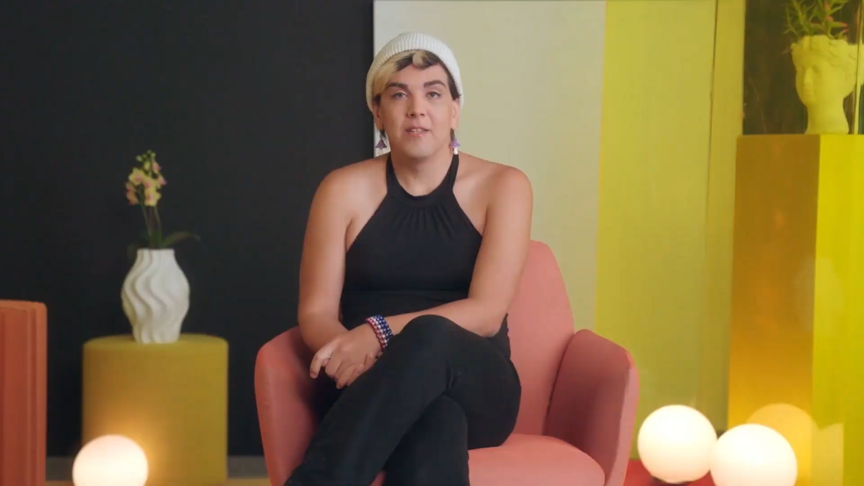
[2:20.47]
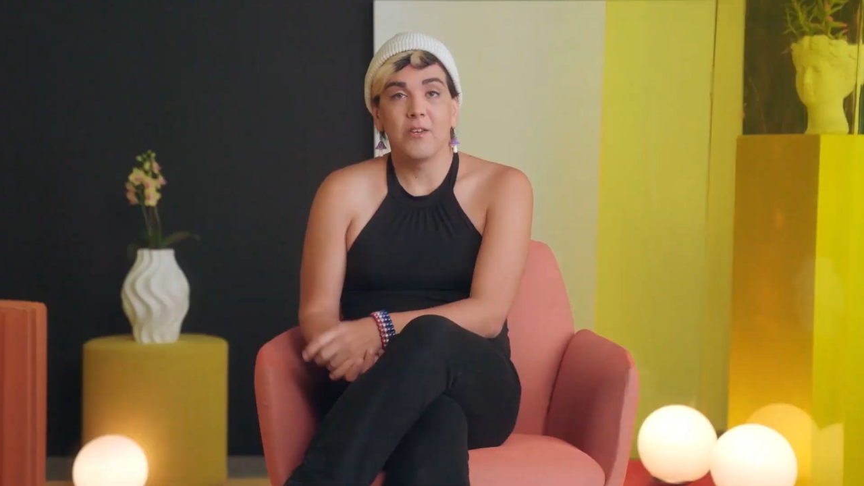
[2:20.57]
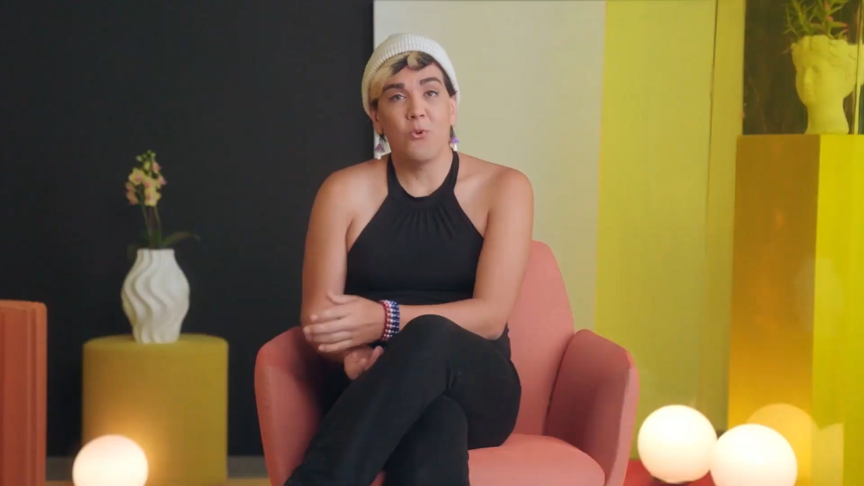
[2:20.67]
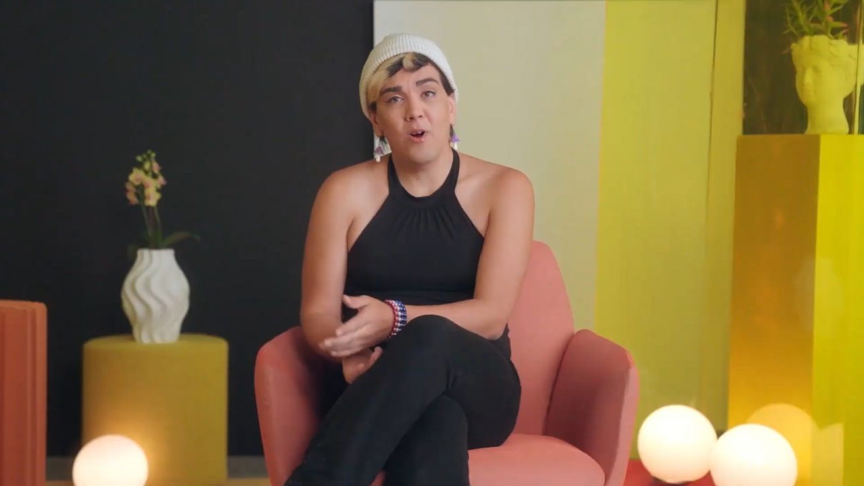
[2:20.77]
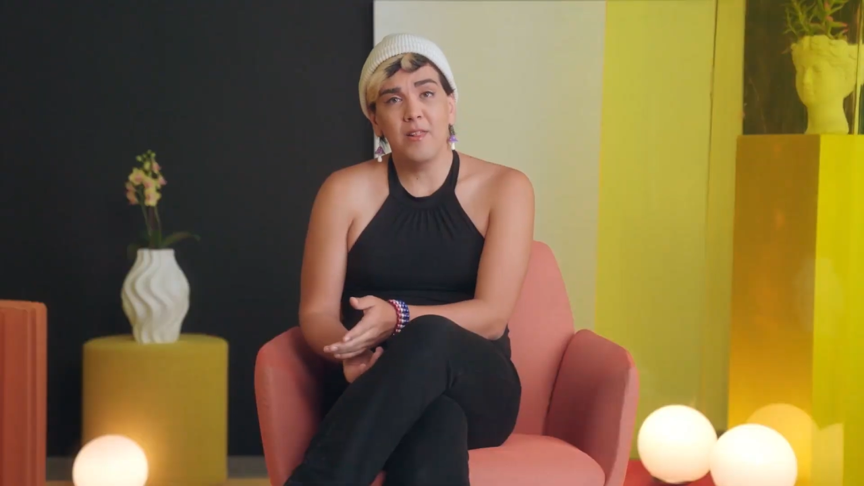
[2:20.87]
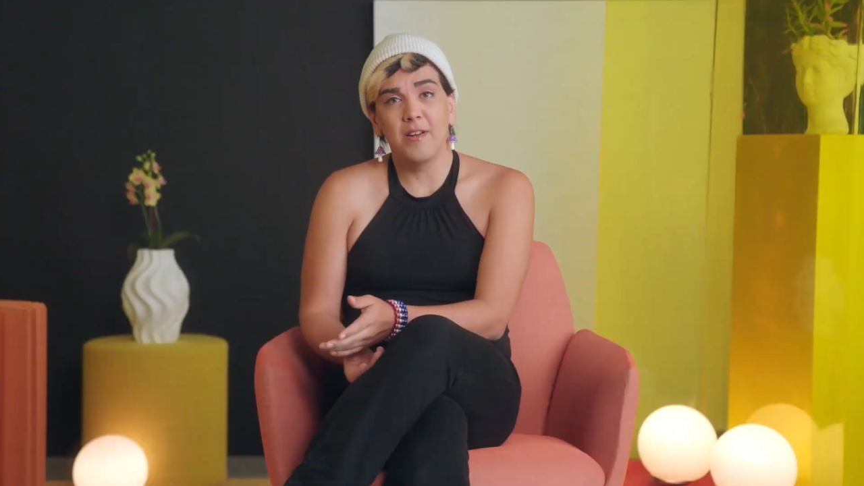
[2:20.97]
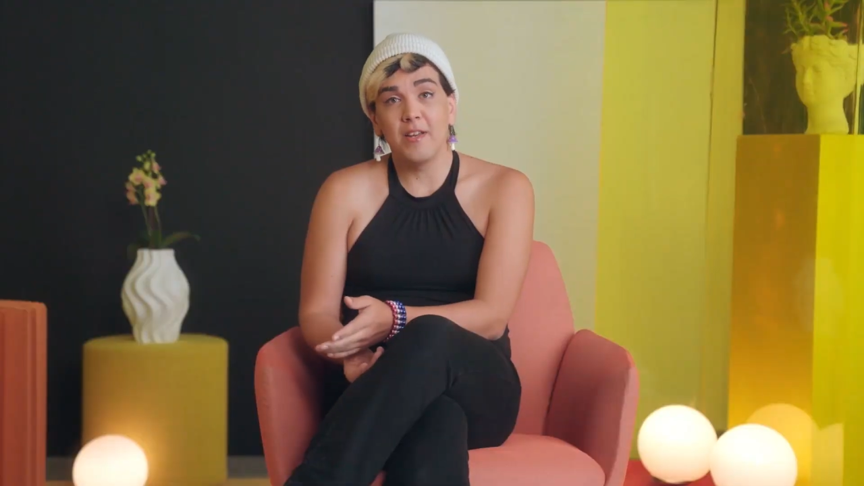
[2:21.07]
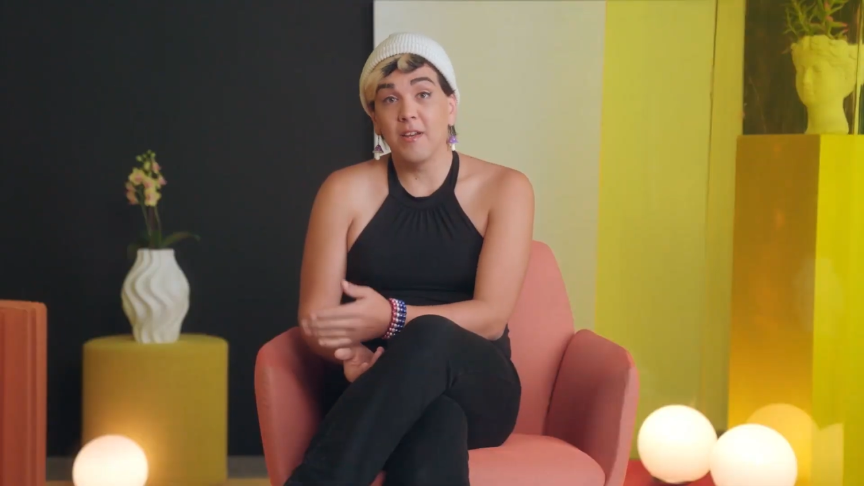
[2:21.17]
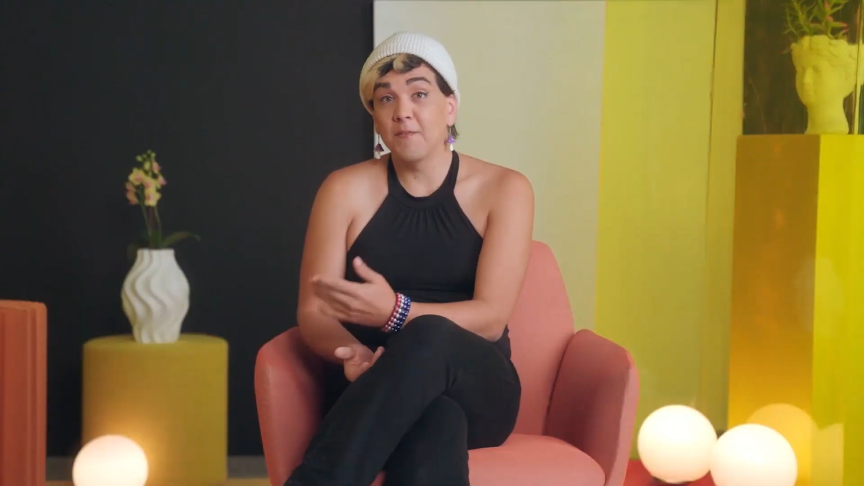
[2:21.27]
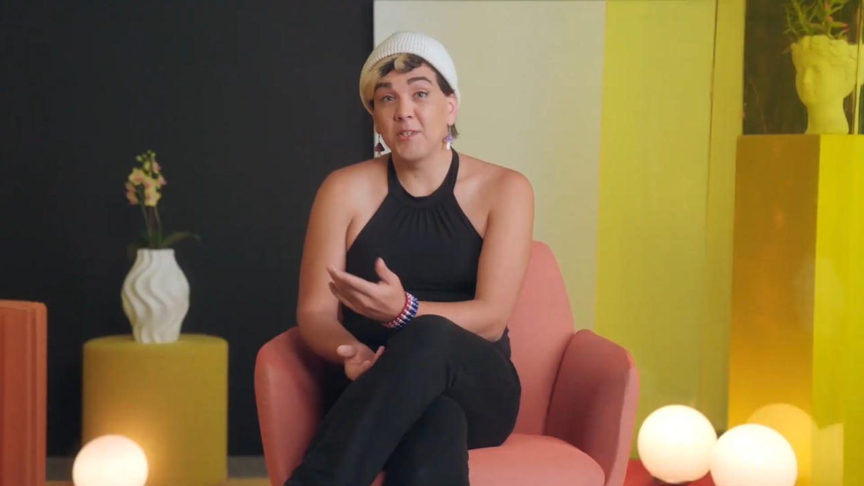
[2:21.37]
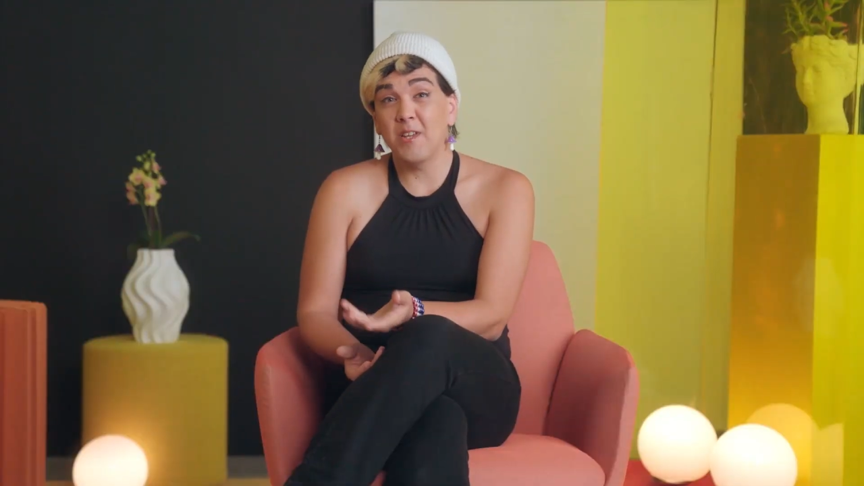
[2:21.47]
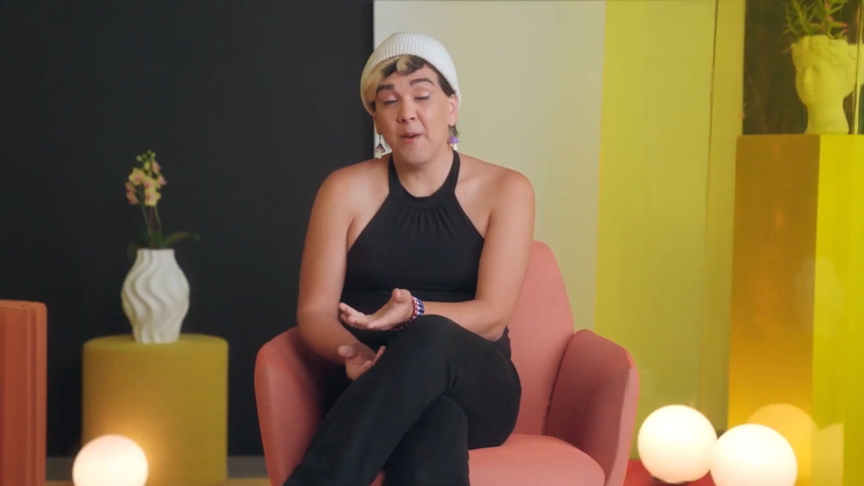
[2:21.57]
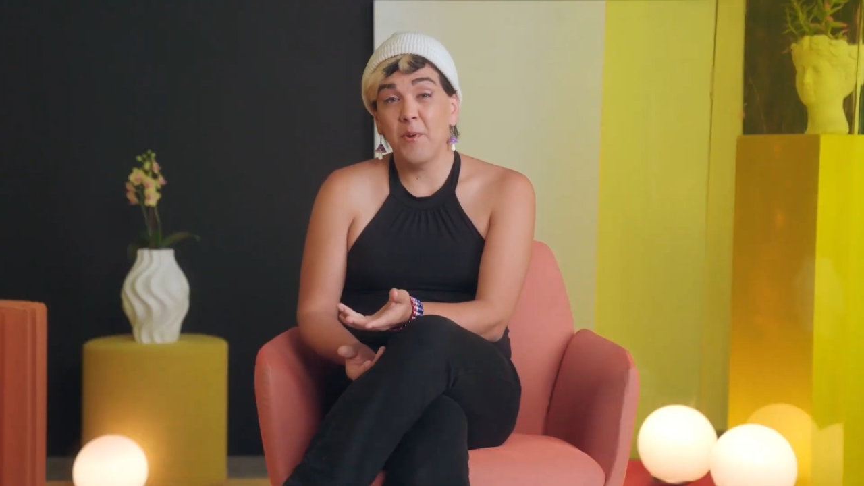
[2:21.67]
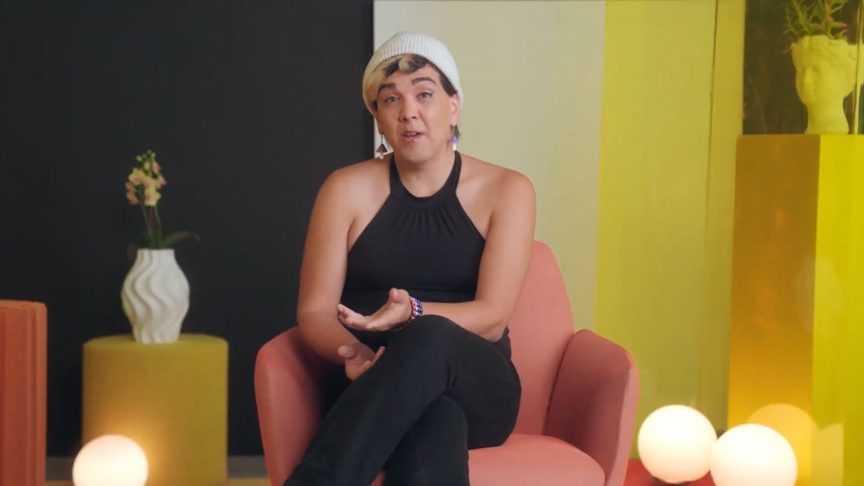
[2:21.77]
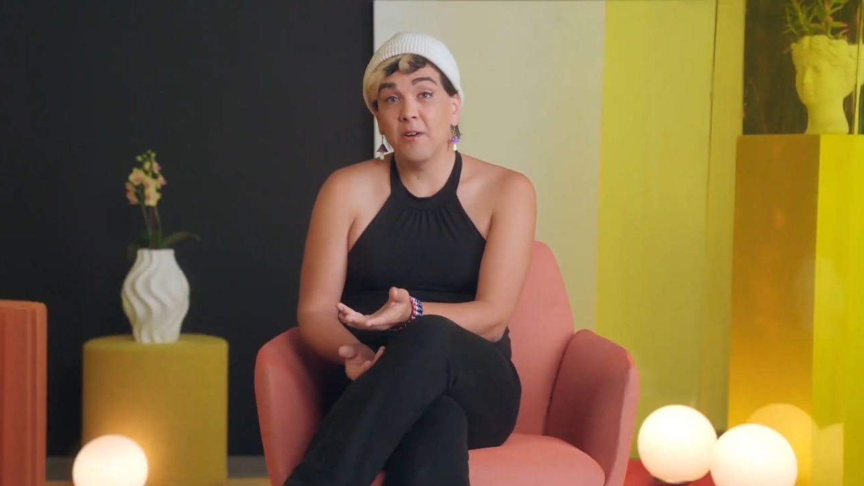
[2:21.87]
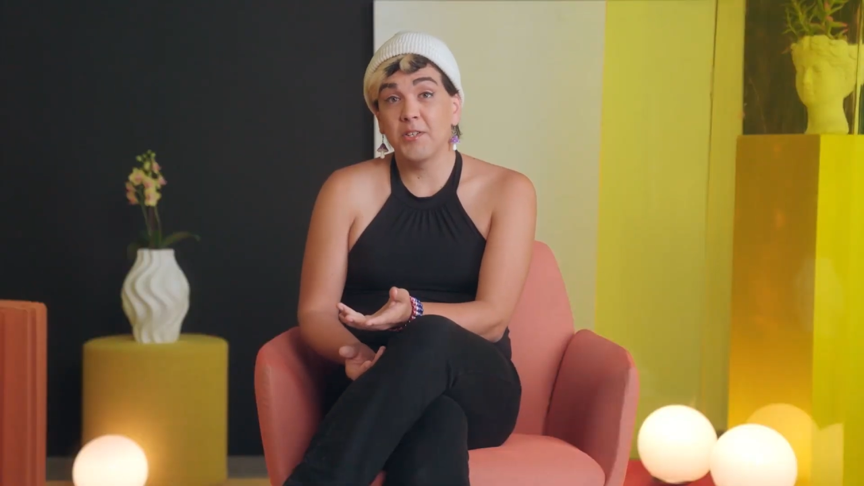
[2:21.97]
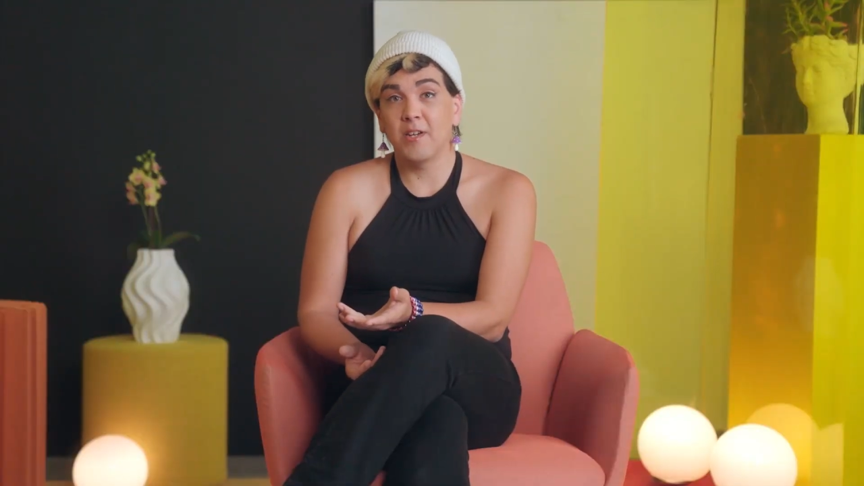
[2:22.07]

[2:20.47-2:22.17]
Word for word: The quality of Snap AR's